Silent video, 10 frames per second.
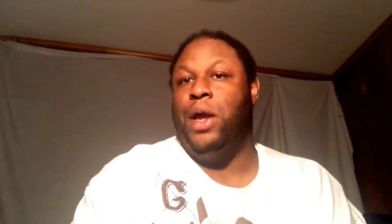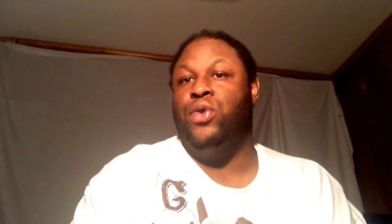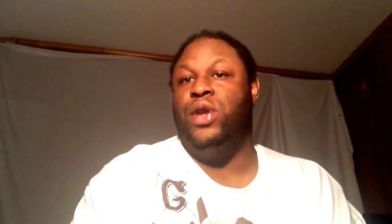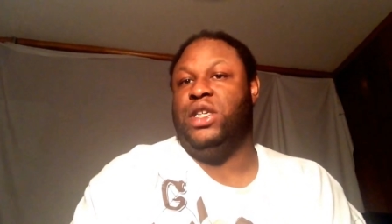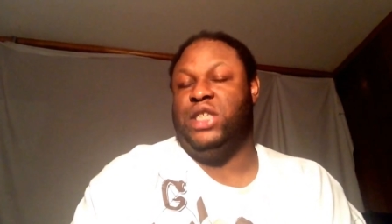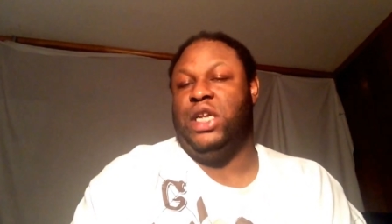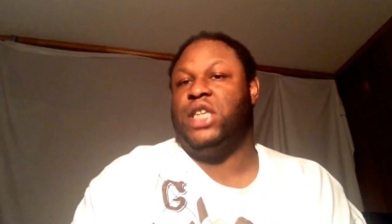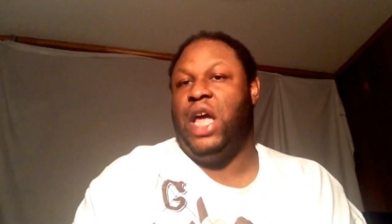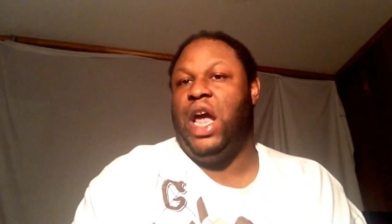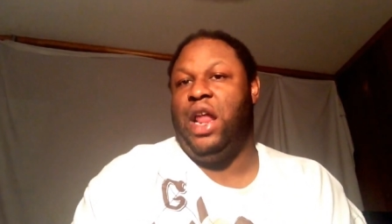You just, just
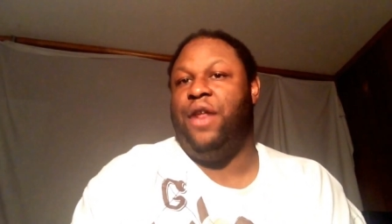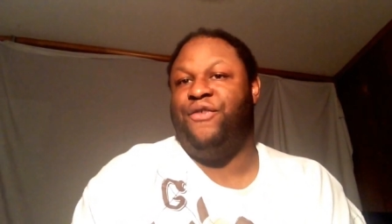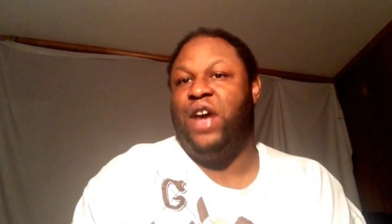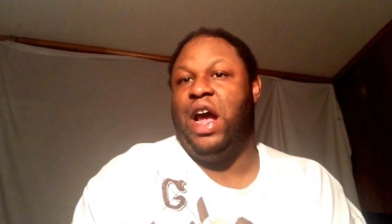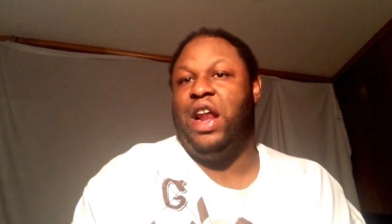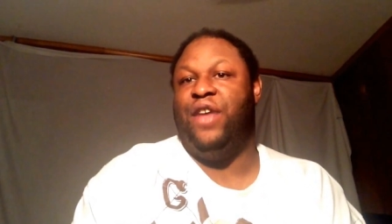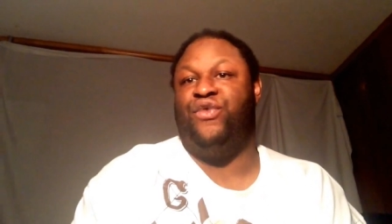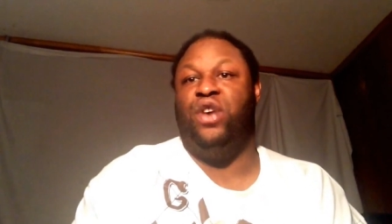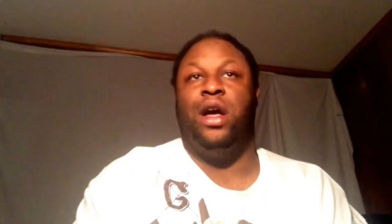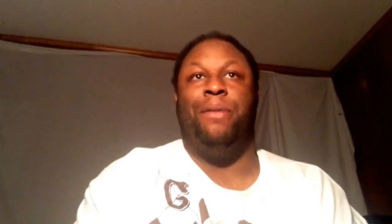had to find it
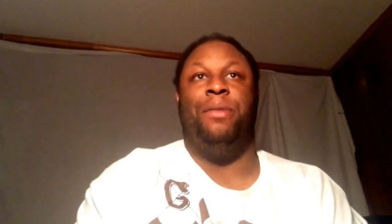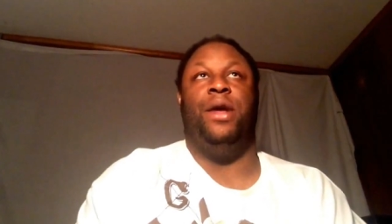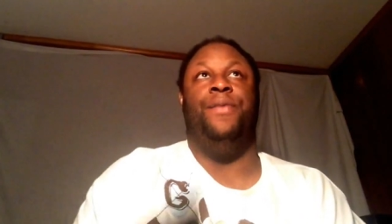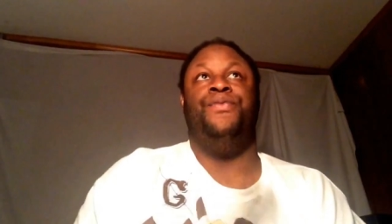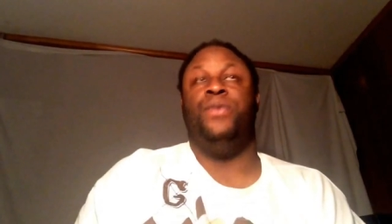for me.